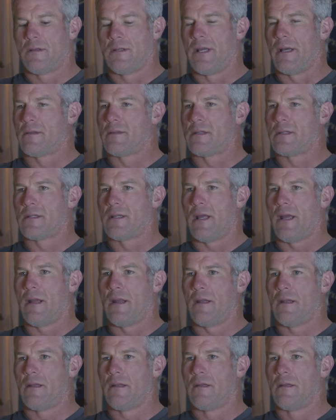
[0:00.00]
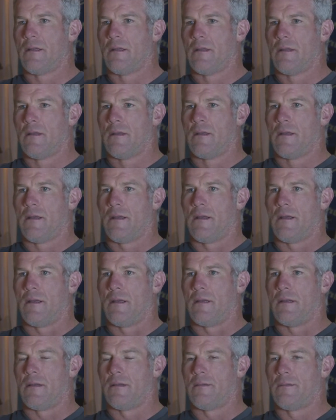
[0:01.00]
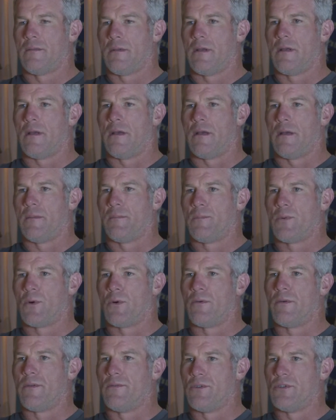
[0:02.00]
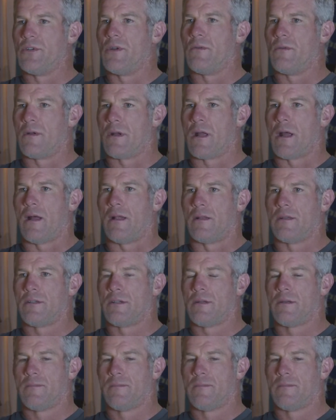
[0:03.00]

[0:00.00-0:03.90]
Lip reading: Delta State and Pearl River Junior College.